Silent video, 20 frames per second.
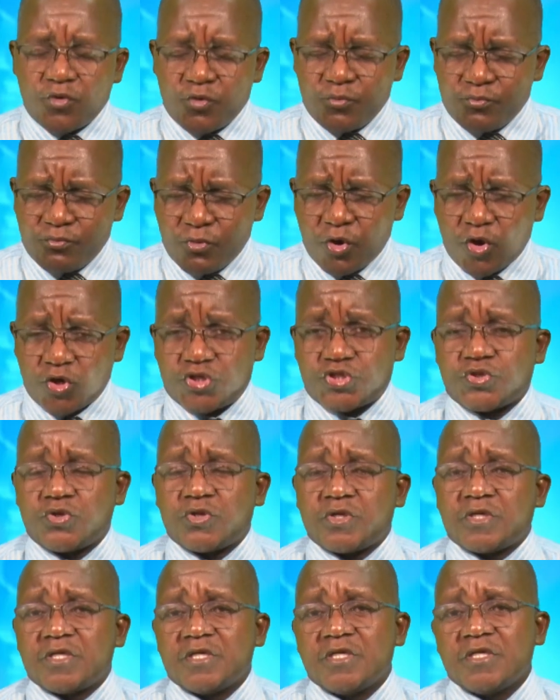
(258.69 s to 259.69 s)

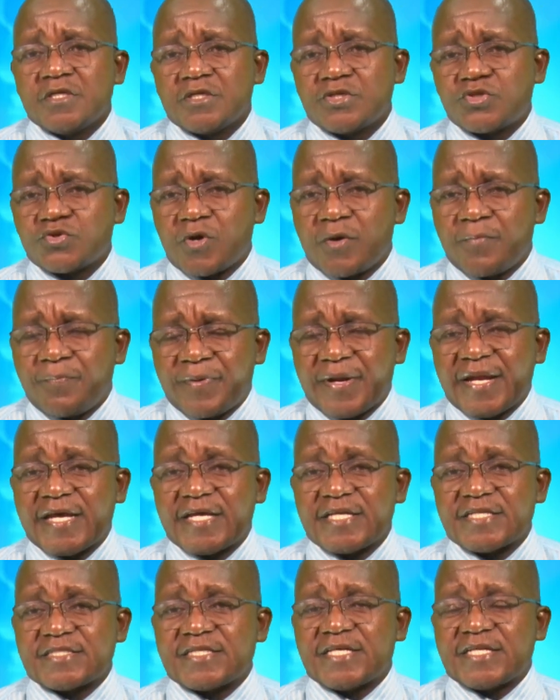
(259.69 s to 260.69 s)
promotion to a
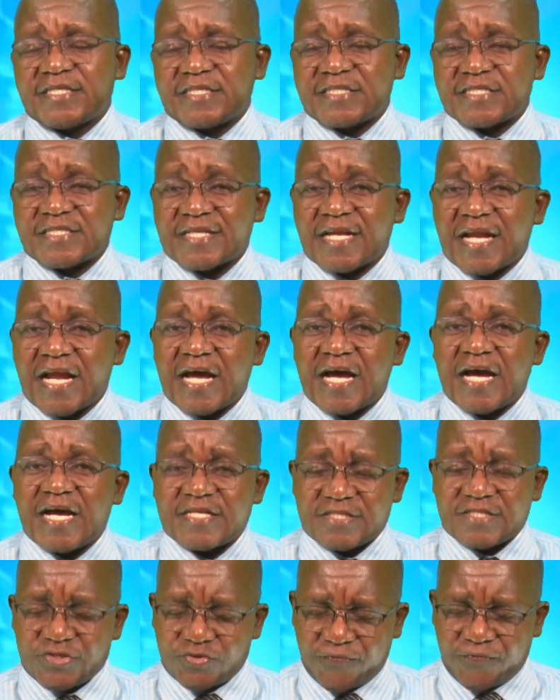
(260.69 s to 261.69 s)
place that is
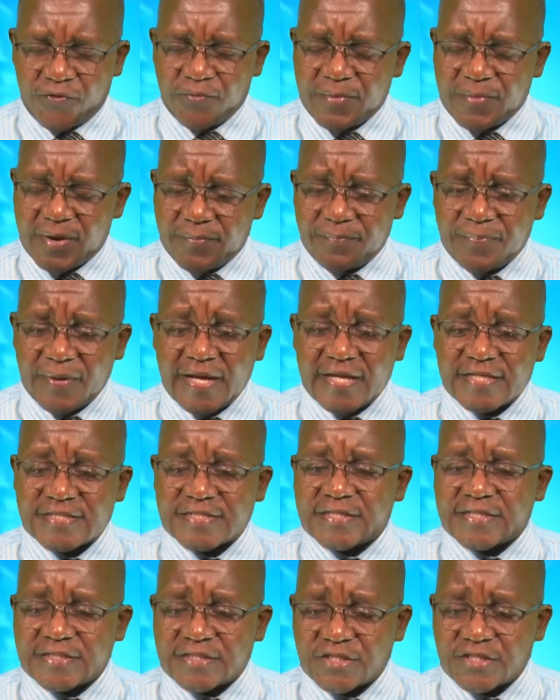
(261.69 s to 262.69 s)
large, to from a
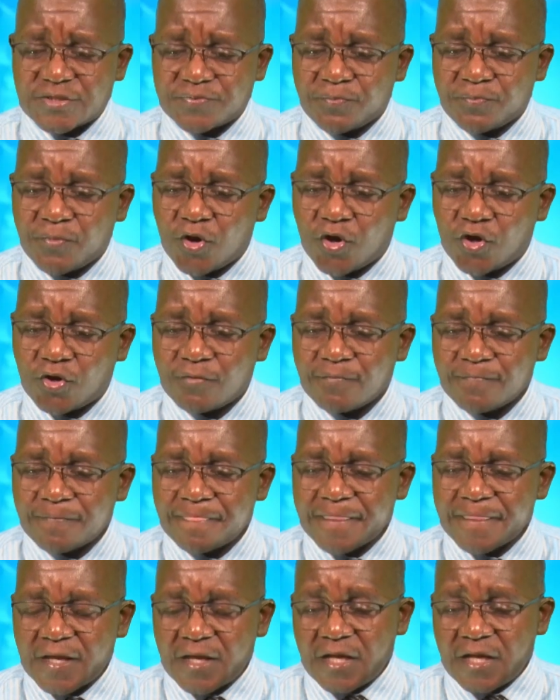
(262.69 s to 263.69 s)
place that is
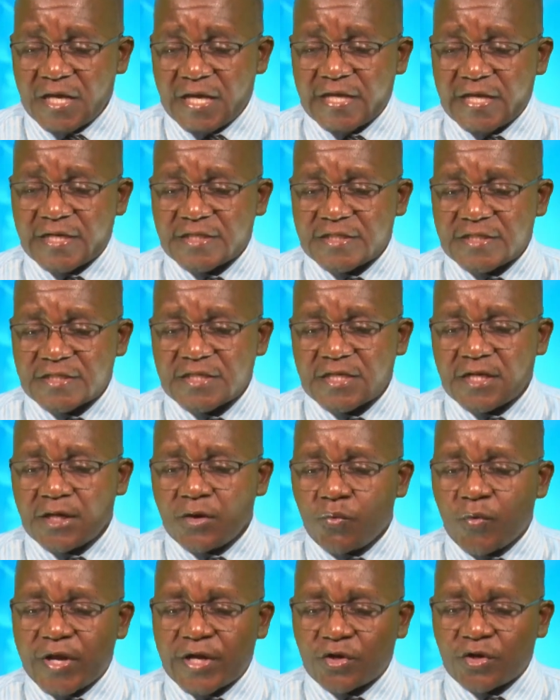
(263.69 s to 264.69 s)
small. And
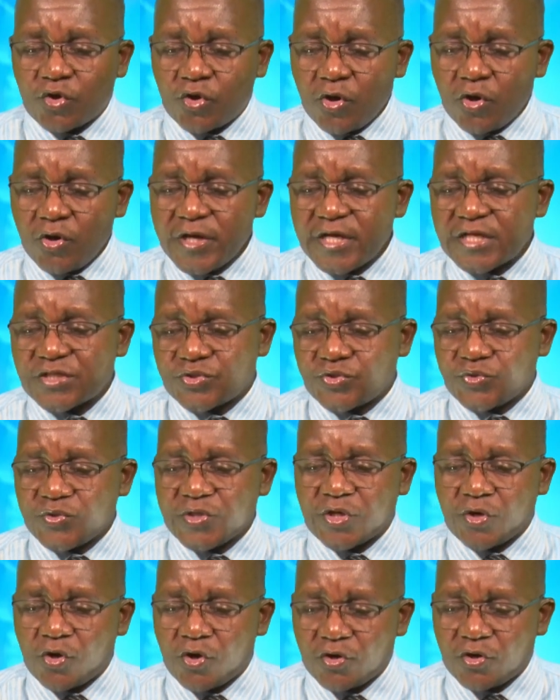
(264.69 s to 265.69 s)
when God
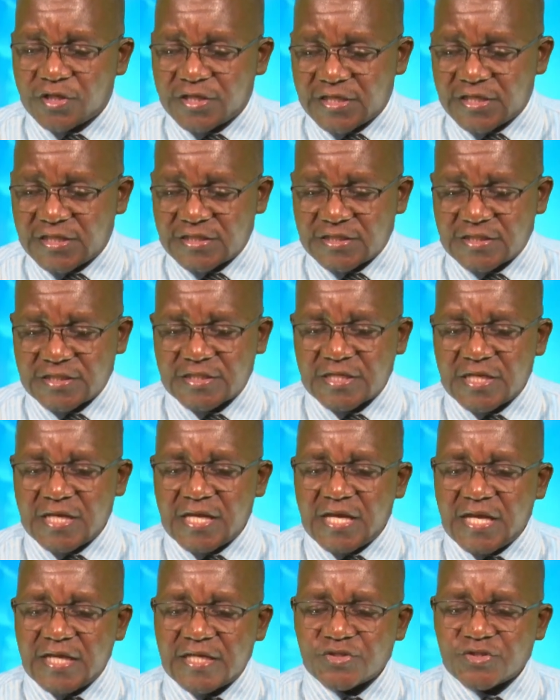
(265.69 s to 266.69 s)
is doing all
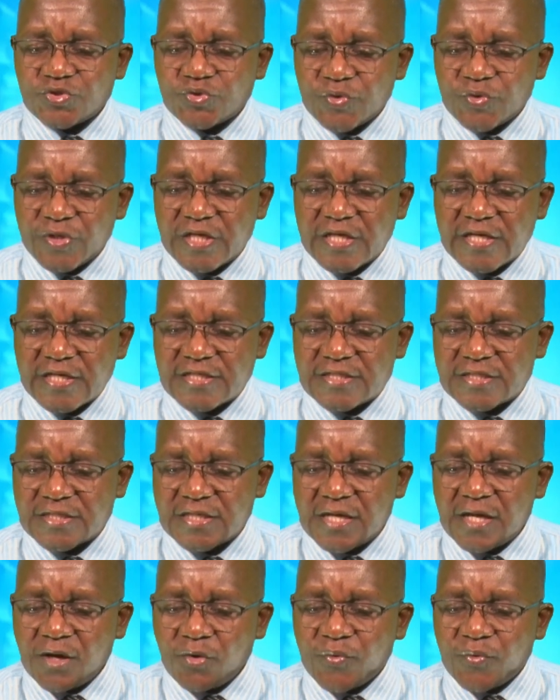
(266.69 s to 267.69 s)
this, he's doing
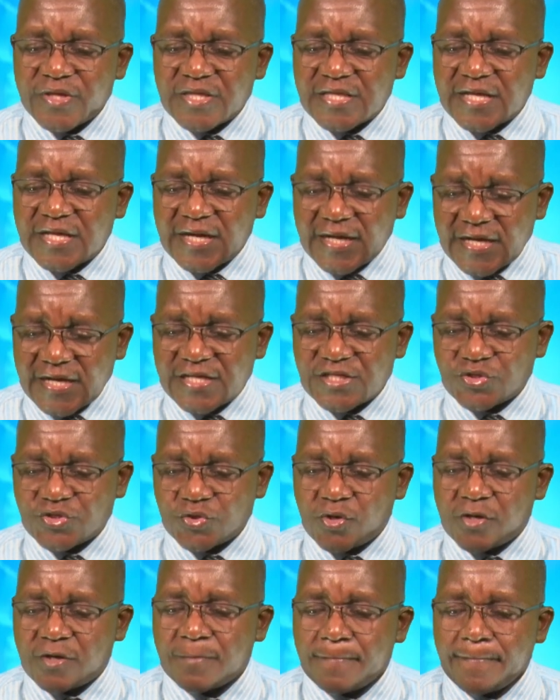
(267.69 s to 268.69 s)
it with the
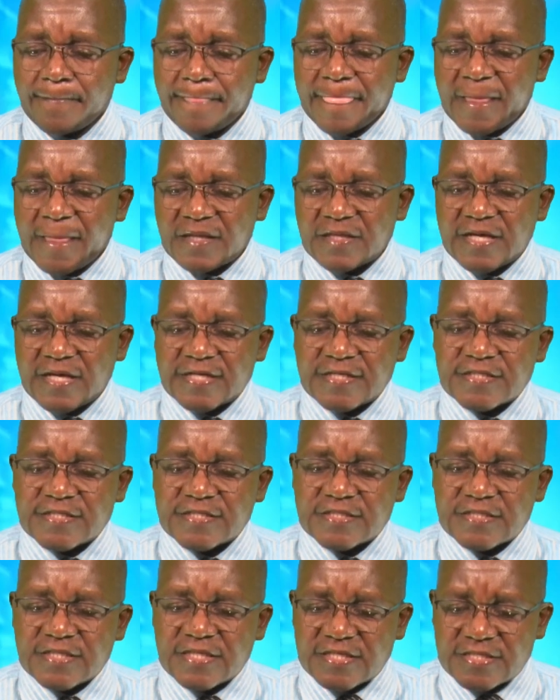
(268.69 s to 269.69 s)
reason
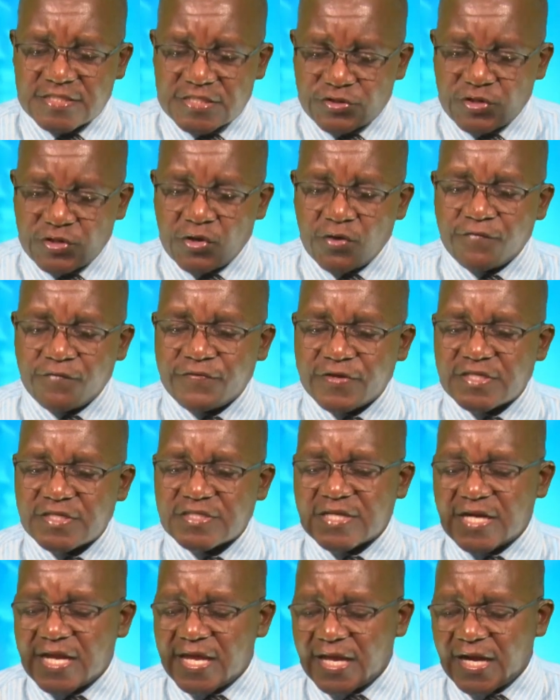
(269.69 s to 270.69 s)
that the children
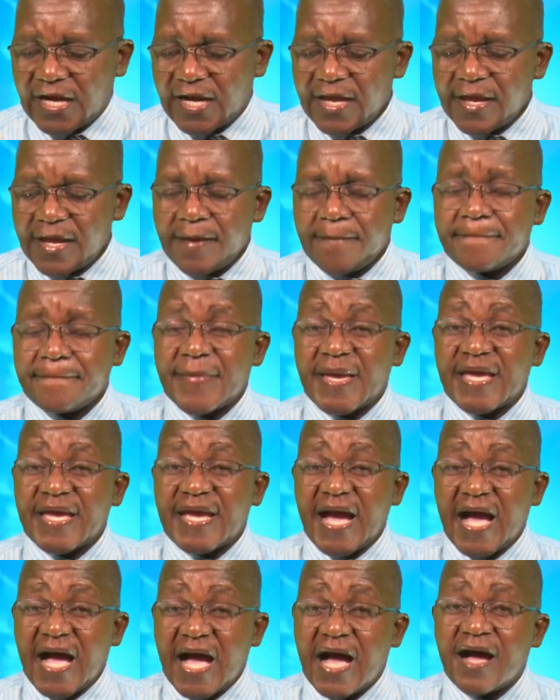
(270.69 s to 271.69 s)
of Israel
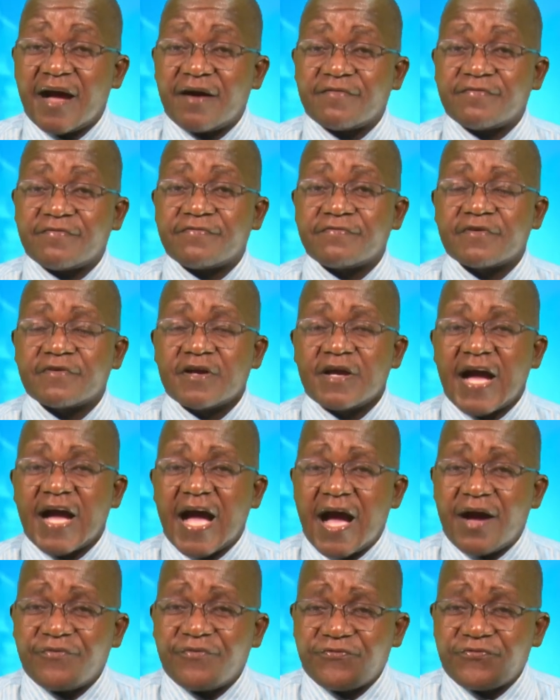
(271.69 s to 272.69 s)
may have
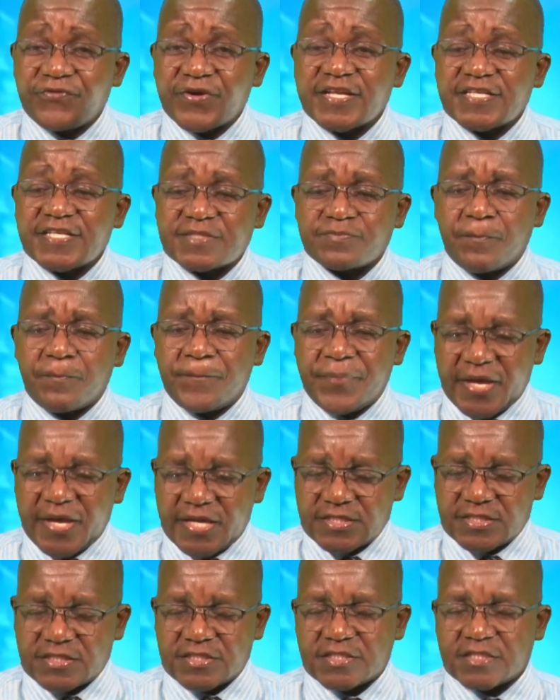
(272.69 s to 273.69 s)
a free
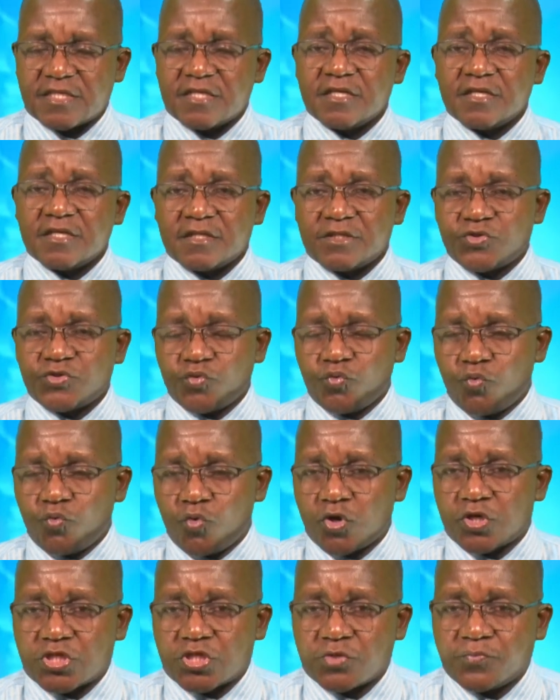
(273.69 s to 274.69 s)
space
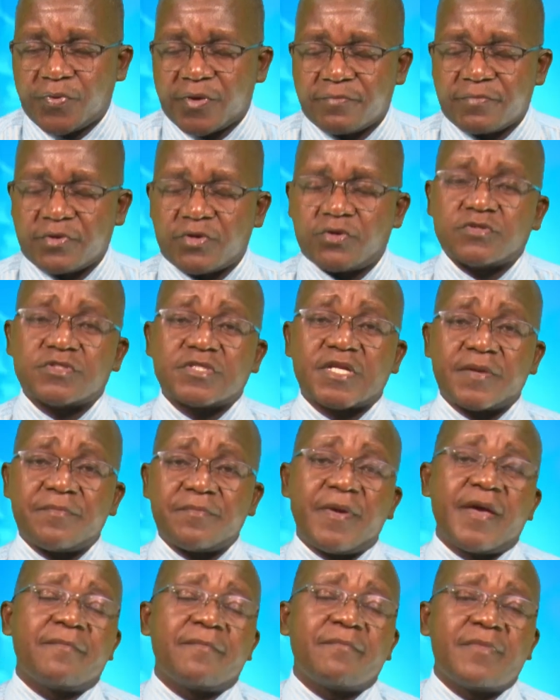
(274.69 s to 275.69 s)
to worship him.
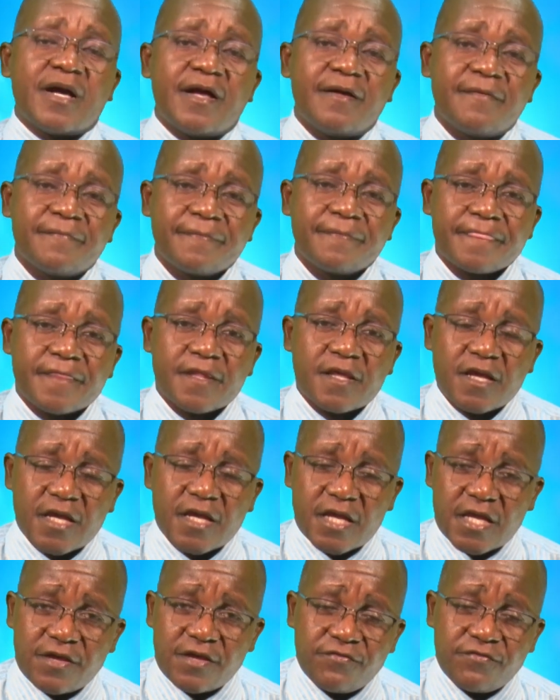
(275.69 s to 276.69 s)
Because remember,
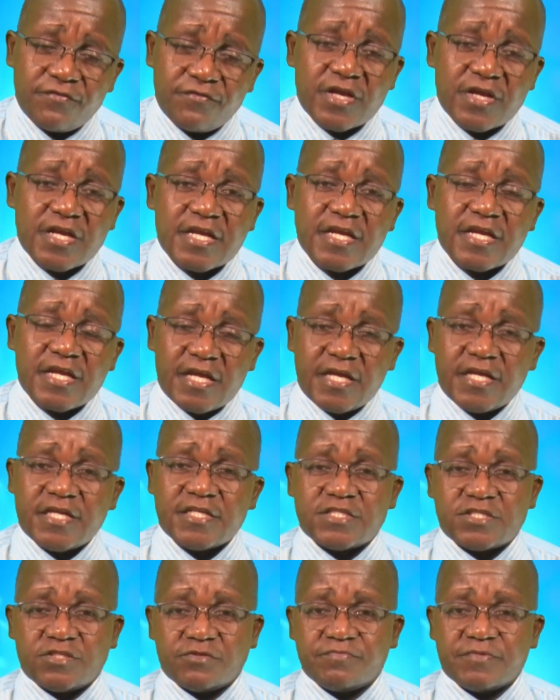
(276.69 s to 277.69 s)
even in
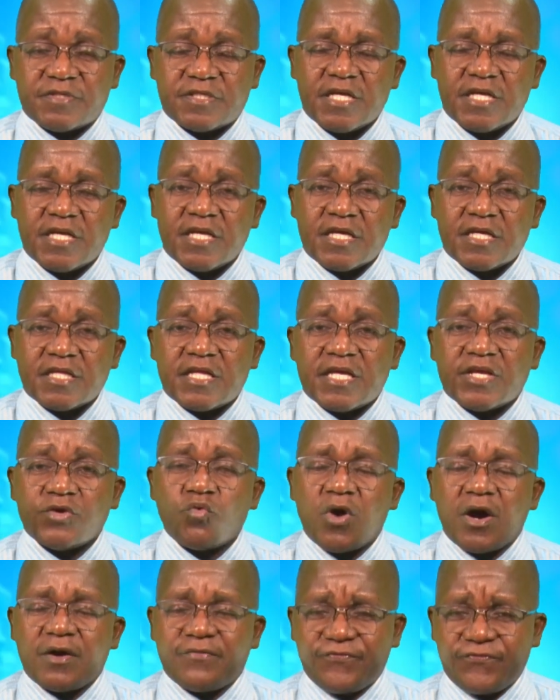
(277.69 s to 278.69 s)
Egypt, they
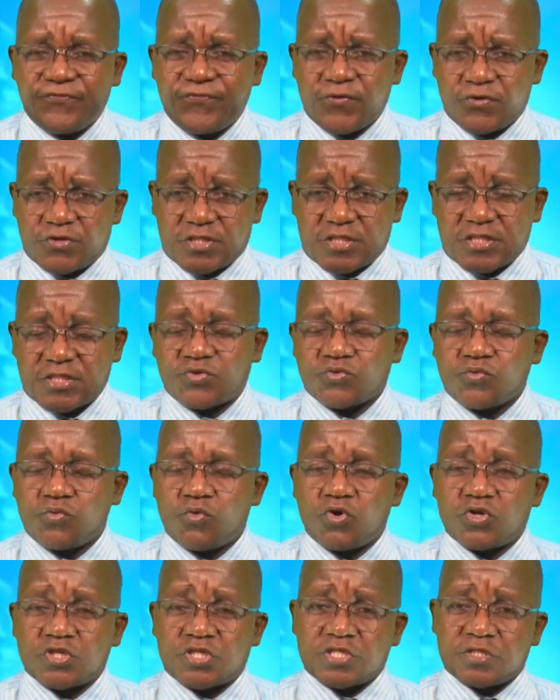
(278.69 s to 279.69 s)
were forced to
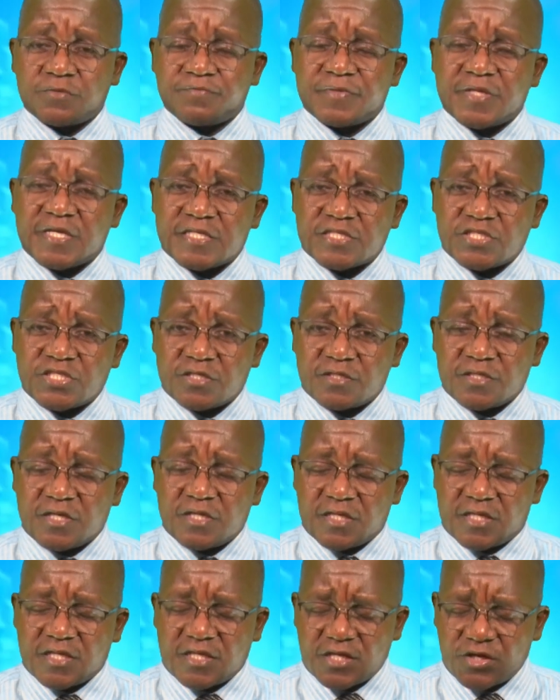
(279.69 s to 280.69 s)
worship
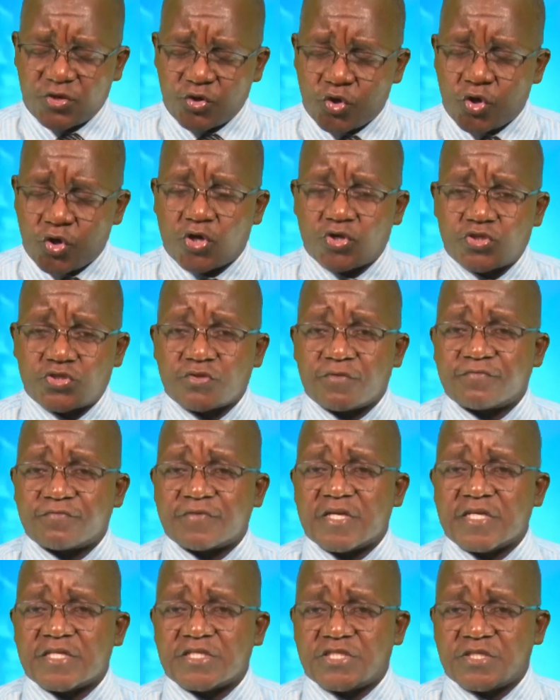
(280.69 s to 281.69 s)
the gods
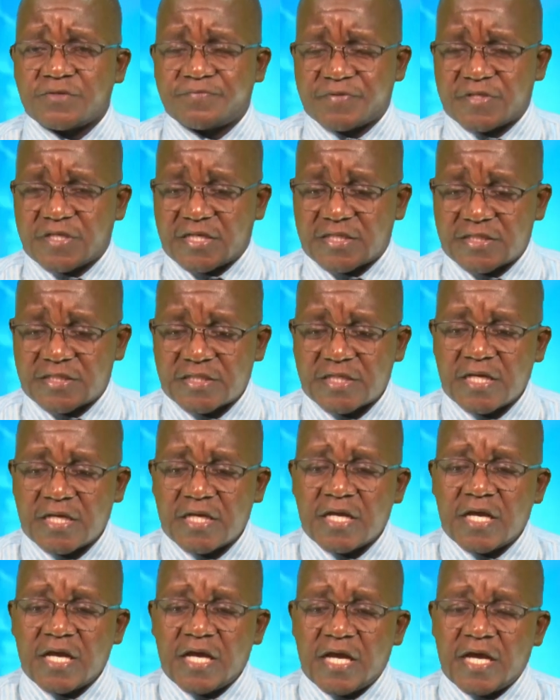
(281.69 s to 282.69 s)
of the Egyptians,
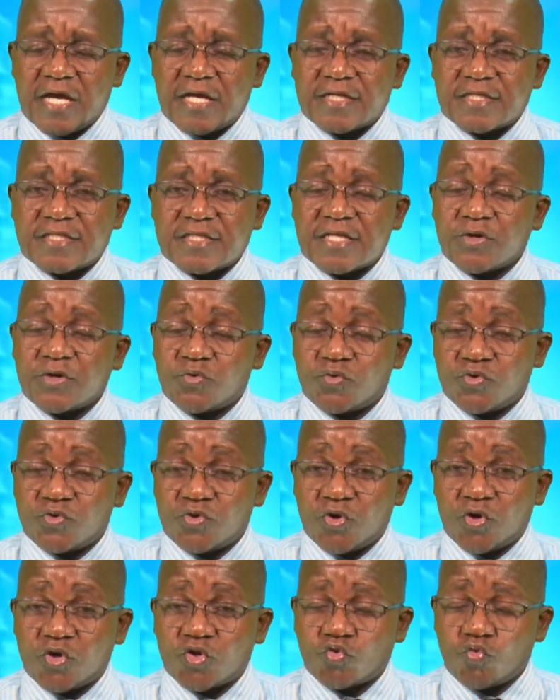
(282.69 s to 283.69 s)
and they
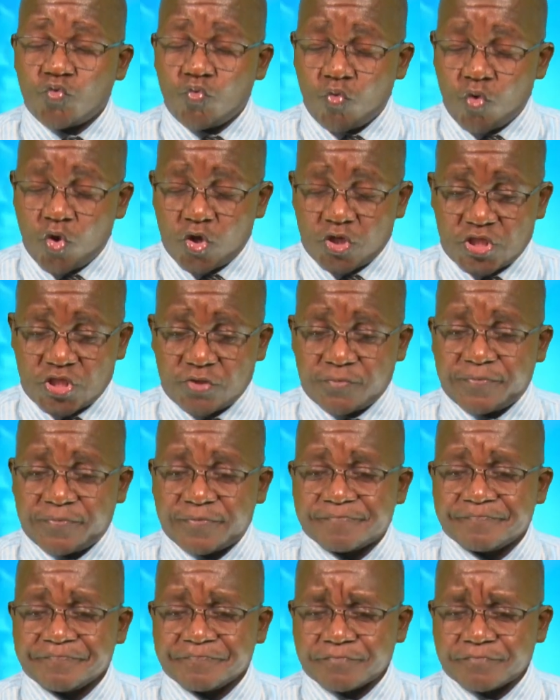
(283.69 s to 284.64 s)
could not worship